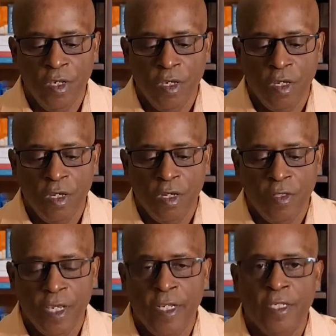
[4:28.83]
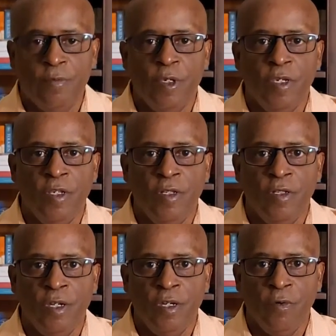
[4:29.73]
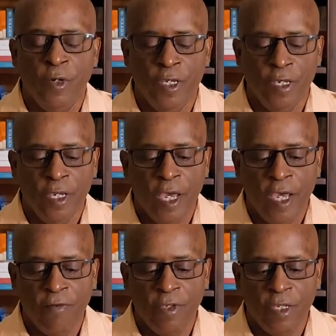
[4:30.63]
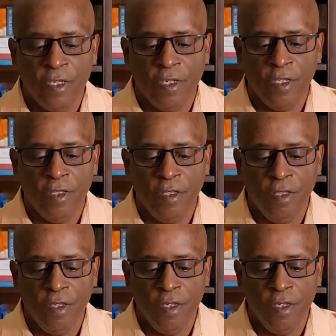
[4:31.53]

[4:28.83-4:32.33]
that has been wreaking havoc in